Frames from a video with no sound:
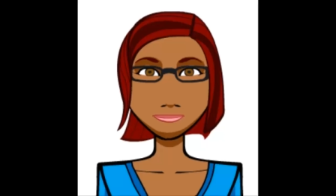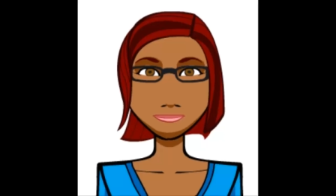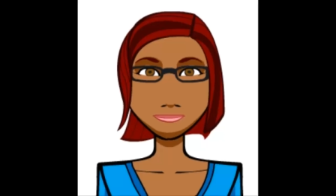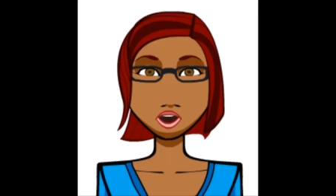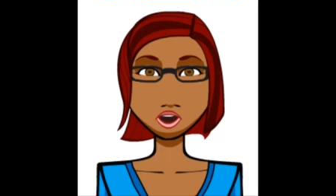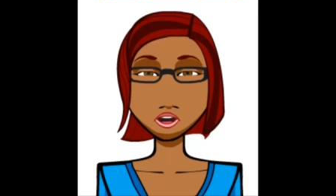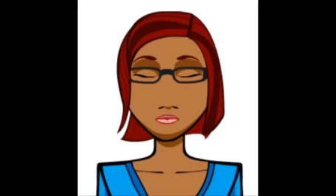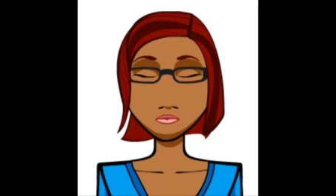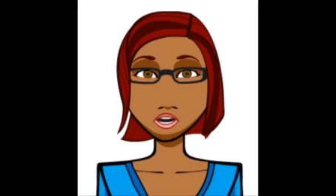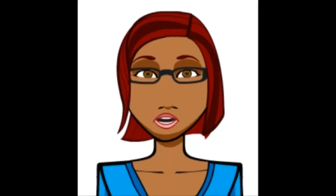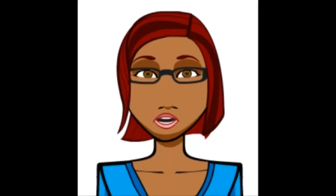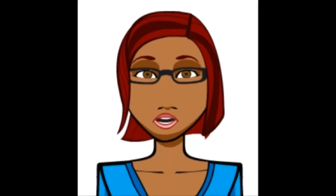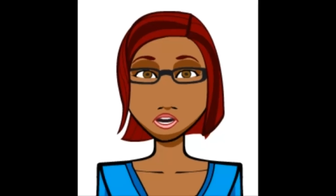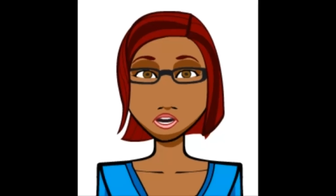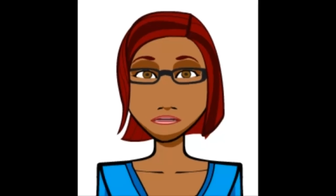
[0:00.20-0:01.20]
Foster
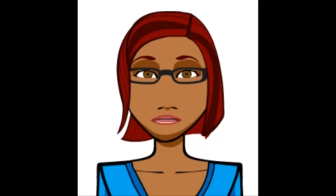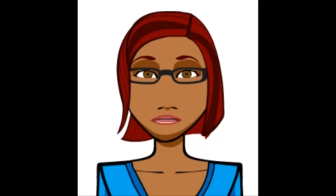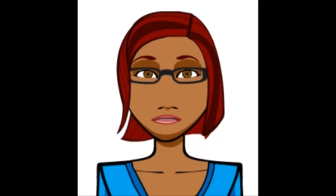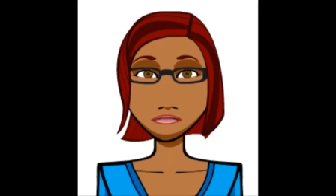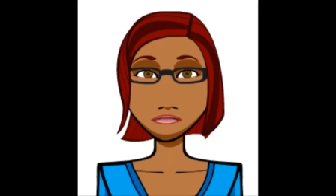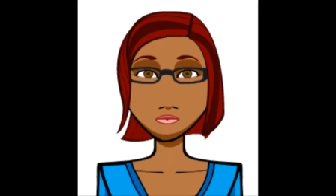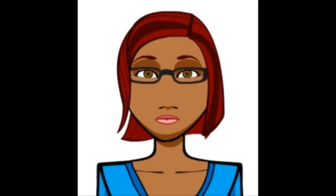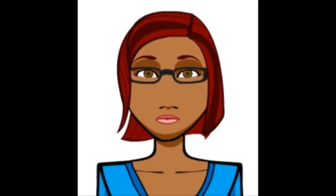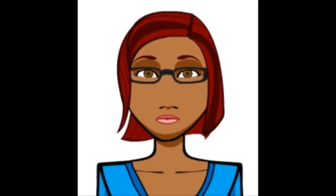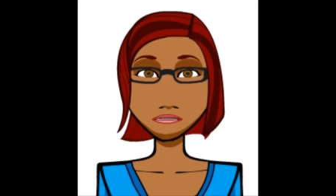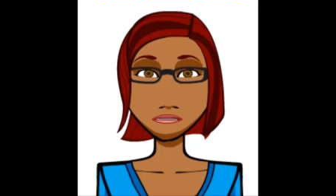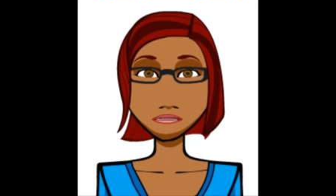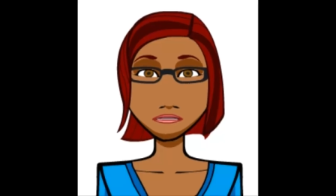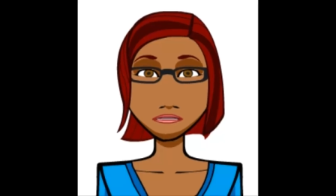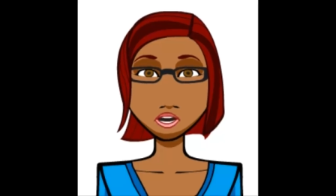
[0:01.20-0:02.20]
care agency
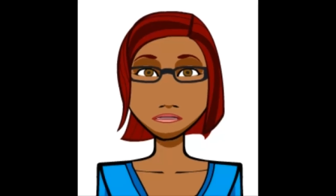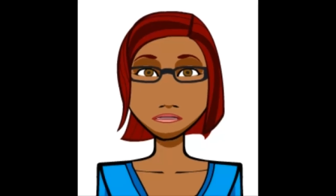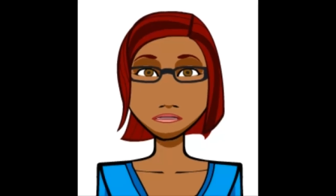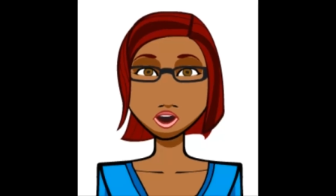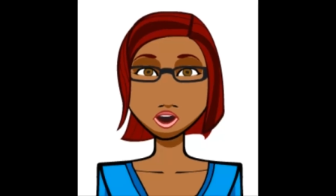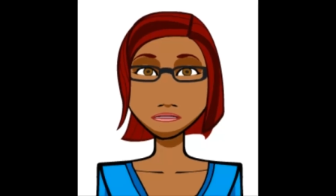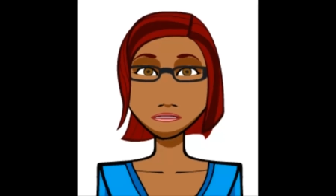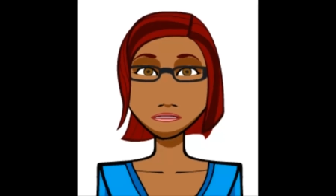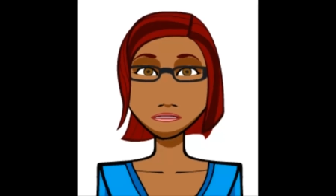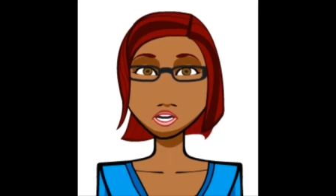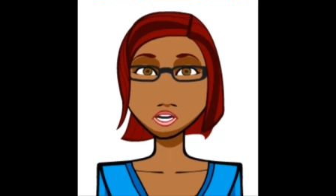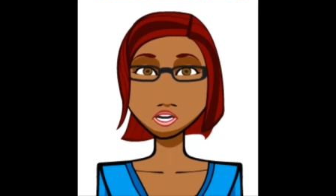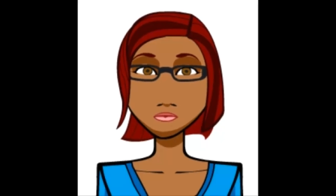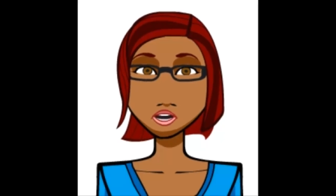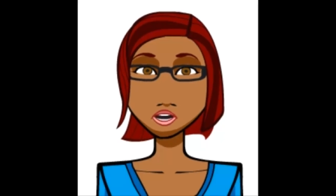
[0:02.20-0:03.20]
workers assess all
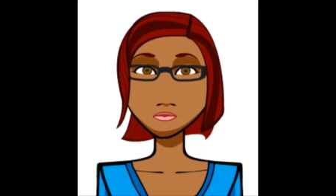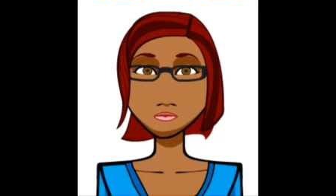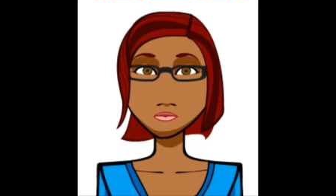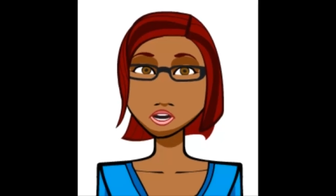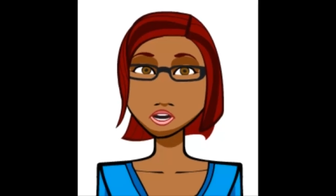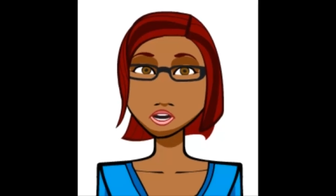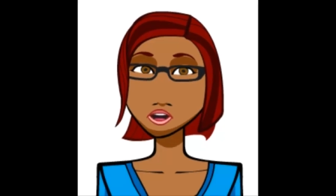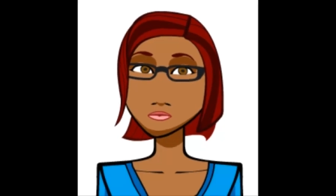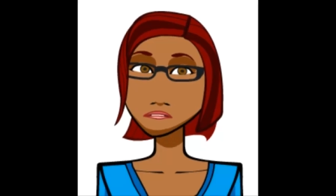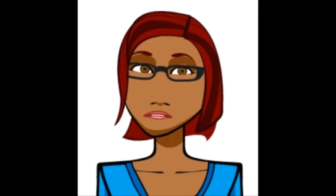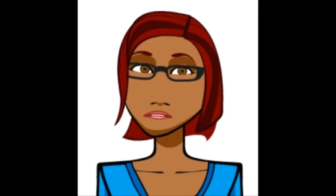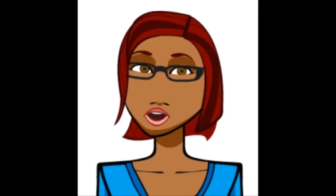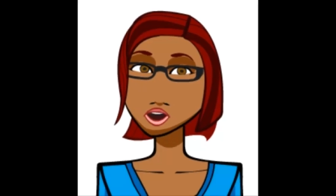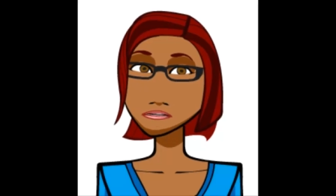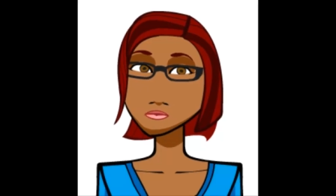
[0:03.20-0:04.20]
children who enter
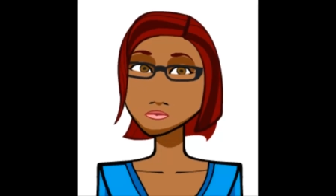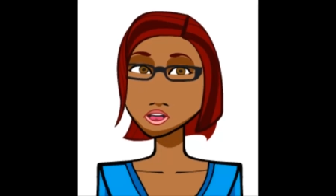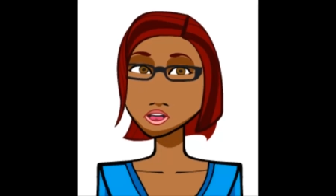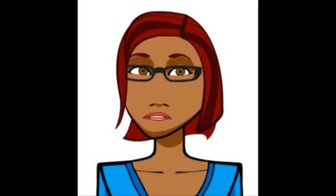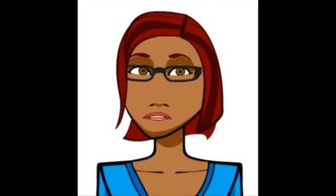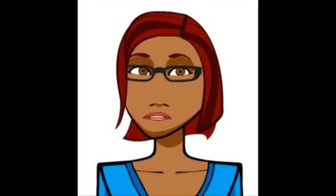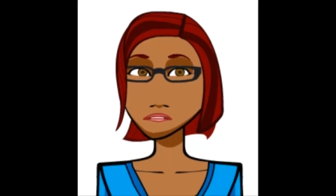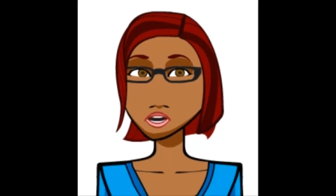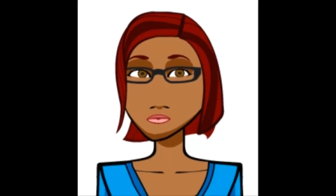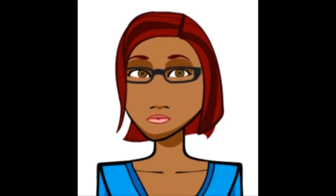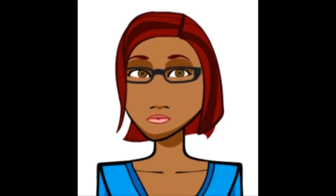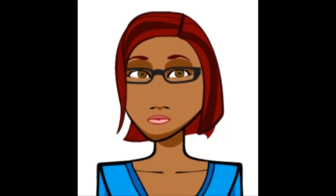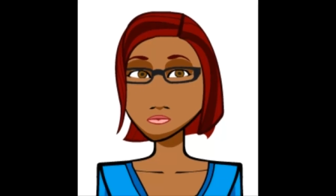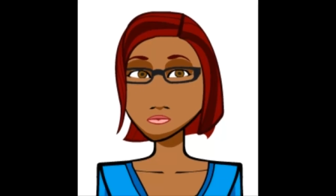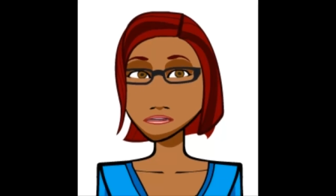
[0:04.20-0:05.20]
foster care for
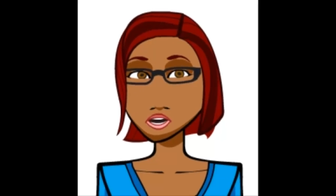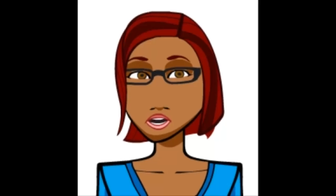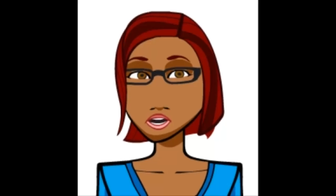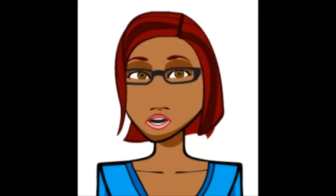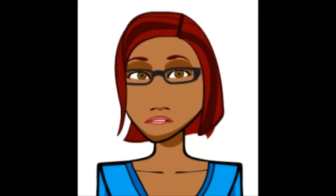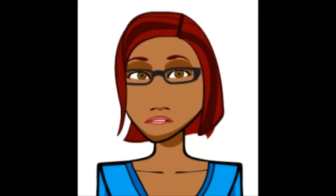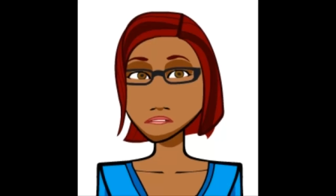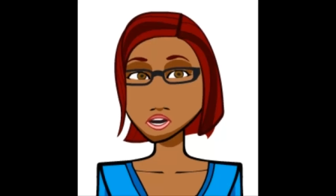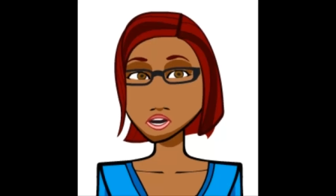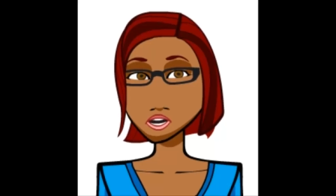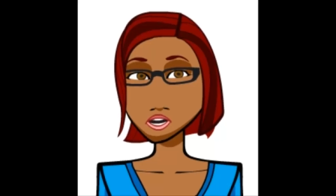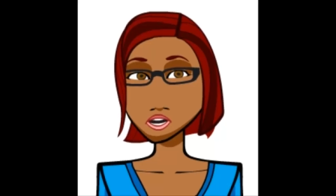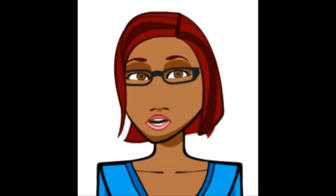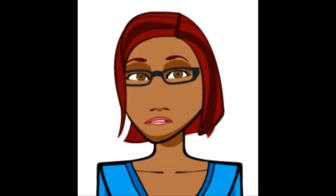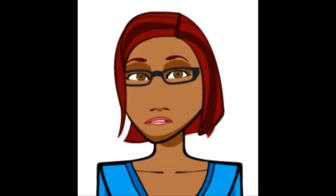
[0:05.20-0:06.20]
their risk of
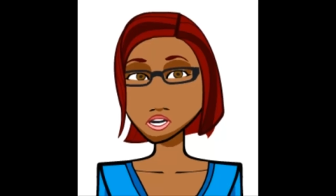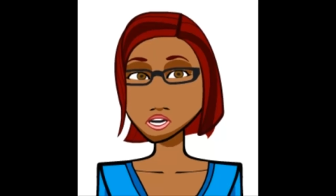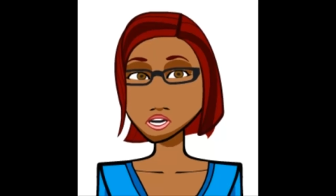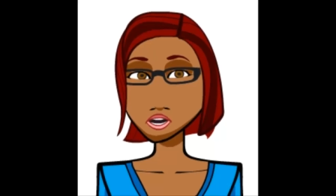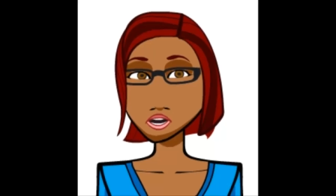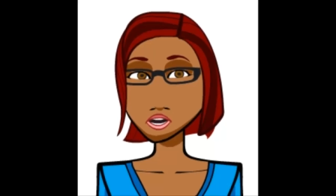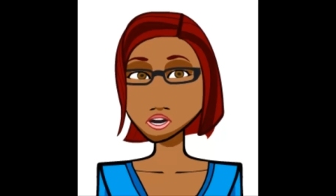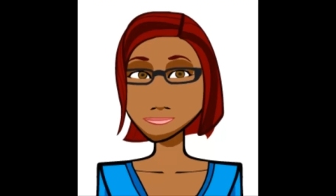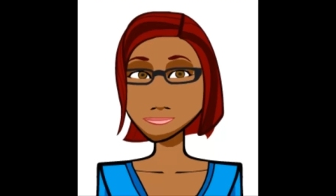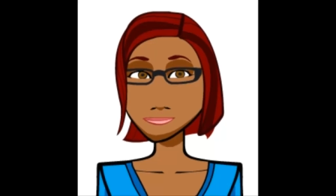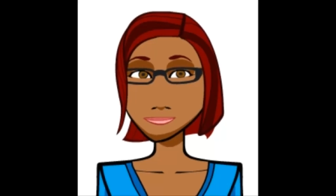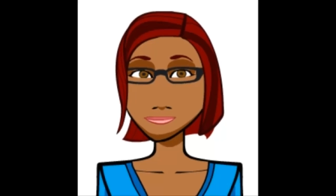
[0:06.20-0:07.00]
HIV infection.